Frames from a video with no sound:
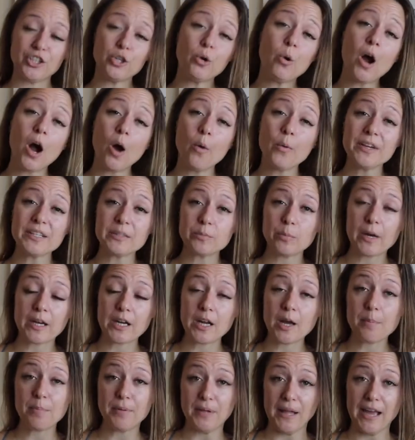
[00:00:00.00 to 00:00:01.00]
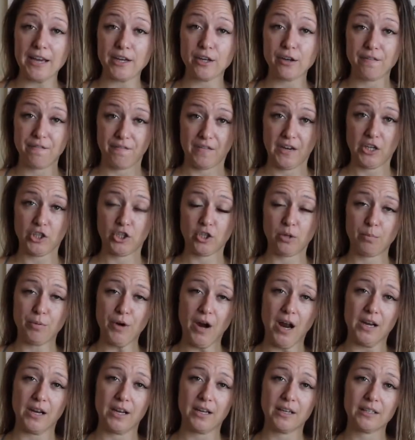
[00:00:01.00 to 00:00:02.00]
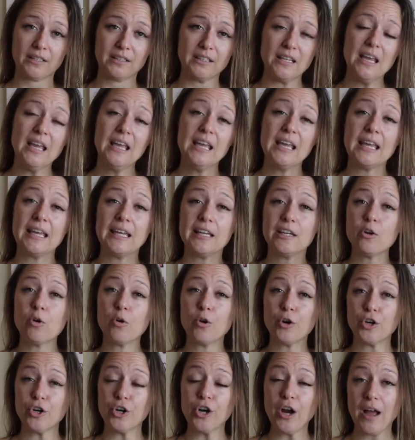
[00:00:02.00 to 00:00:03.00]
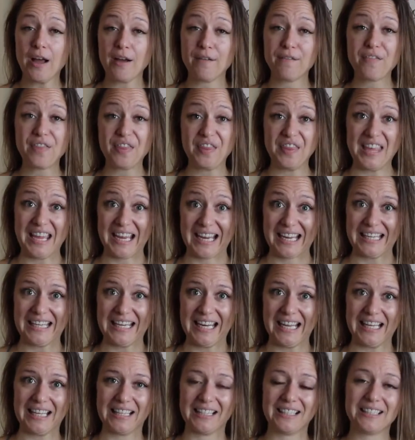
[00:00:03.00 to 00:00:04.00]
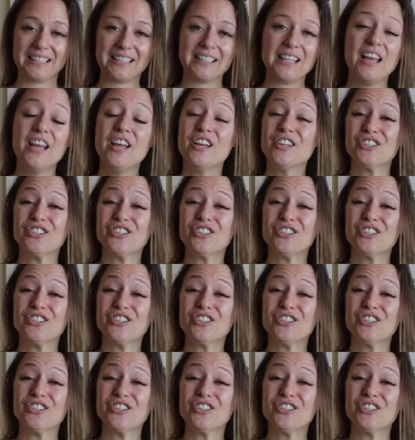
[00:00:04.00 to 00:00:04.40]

You always wanna apply your facial products in order of thickness.